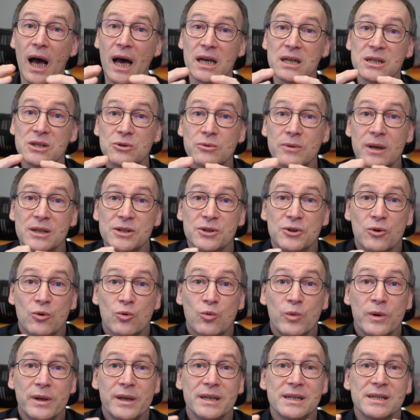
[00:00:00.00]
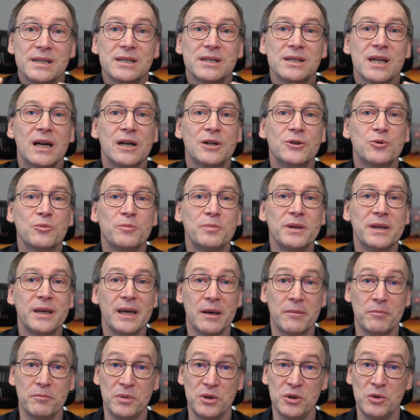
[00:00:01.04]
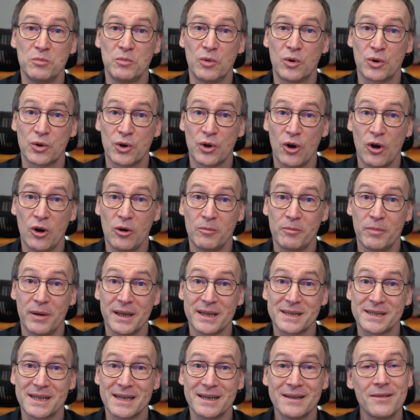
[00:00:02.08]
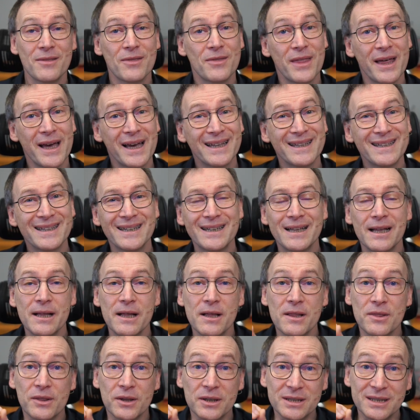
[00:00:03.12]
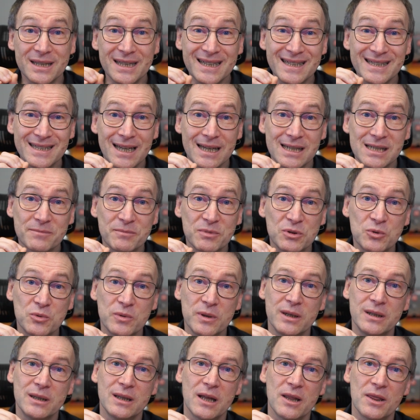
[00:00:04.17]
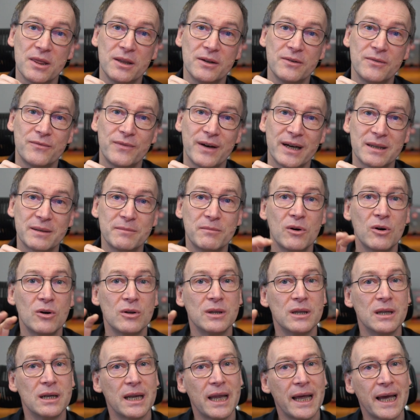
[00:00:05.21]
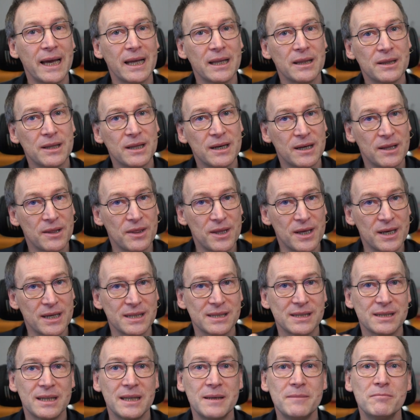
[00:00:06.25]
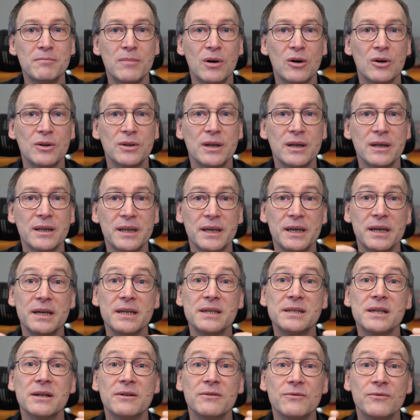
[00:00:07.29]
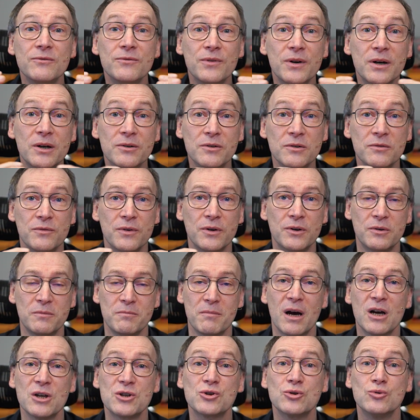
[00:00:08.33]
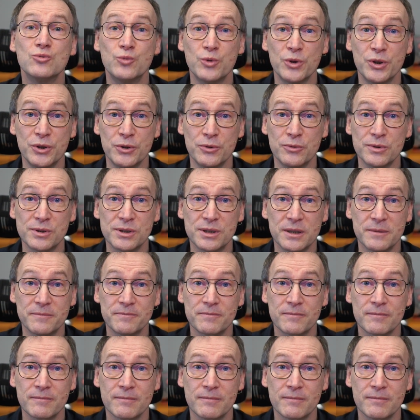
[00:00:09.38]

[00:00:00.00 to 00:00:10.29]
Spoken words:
as soon as your queries start to be a bit more complex, then the distance between the fat model and the slim model is very, very much reduced.